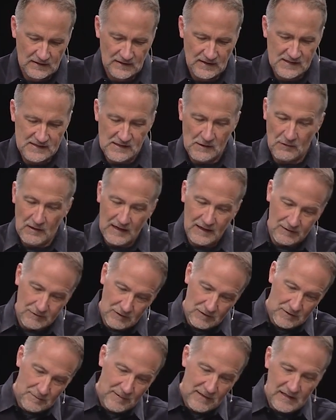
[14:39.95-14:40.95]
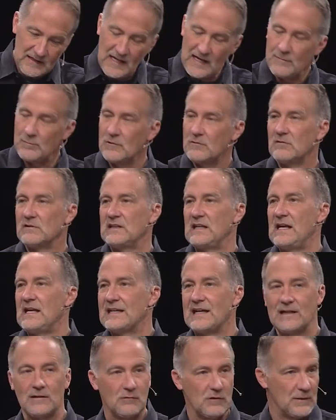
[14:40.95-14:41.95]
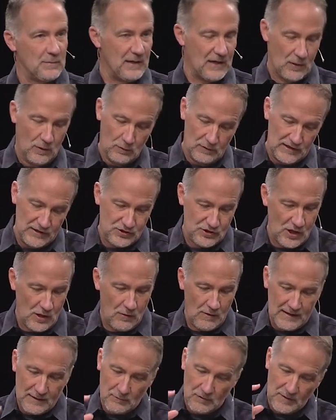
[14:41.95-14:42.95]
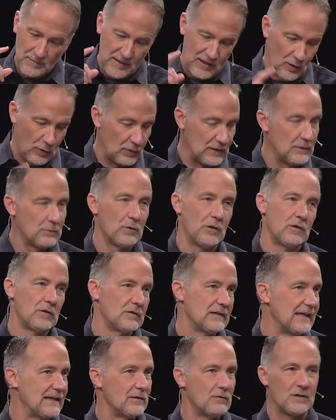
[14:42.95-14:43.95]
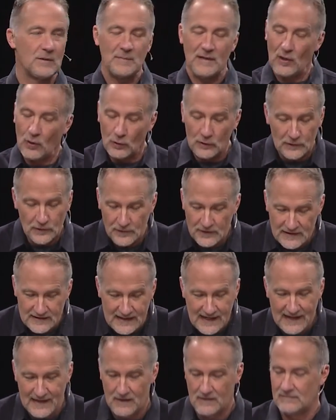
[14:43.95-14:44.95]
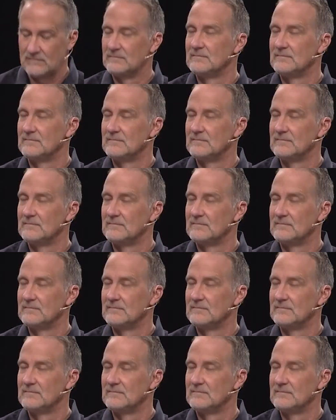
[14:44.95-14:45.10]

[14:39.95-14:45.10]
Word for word: They say, well, I don't want to be labeled with that. I don't want to be a holy Joe. I don't want to be a holy roller. And I don't want to be holier than thou.